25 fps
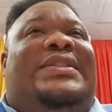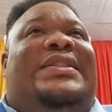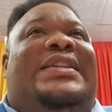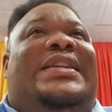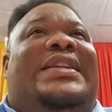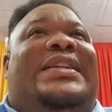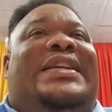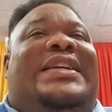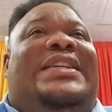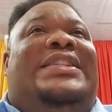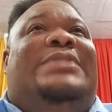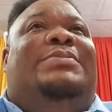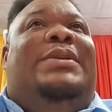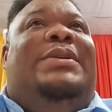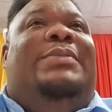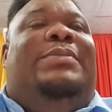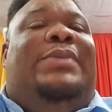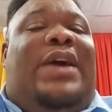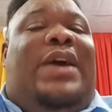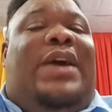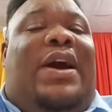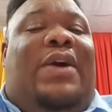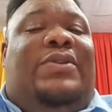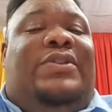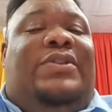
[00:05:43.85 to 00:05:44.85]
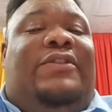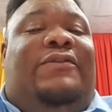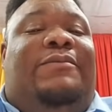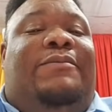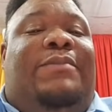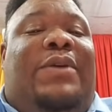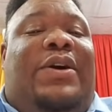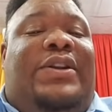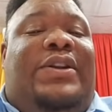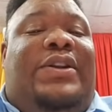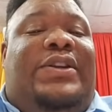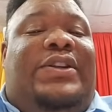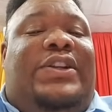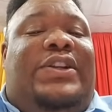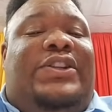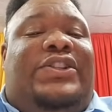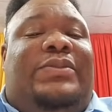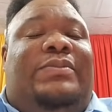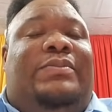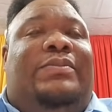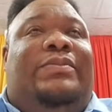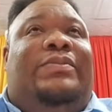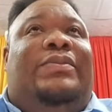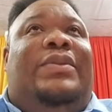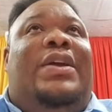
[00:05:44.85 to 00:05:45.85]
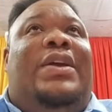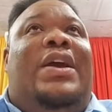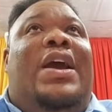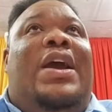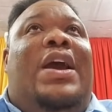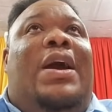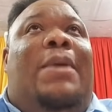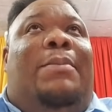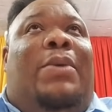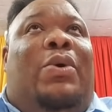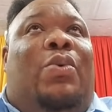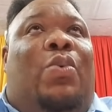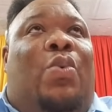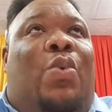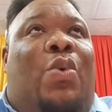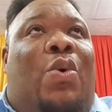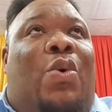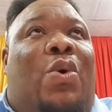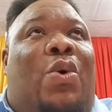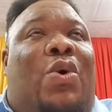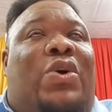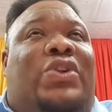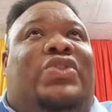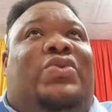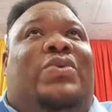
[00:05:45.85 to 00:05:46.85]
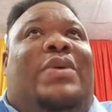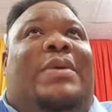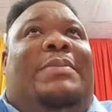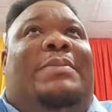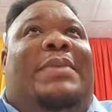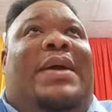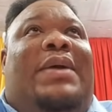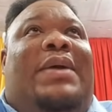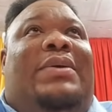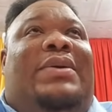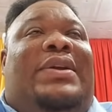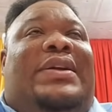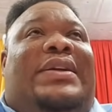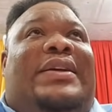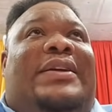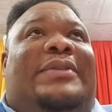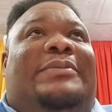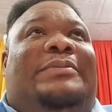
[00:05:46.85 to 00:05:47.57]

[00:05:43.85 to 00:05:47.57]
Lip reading: They said, "I need anyone who is sharing pictures of my mother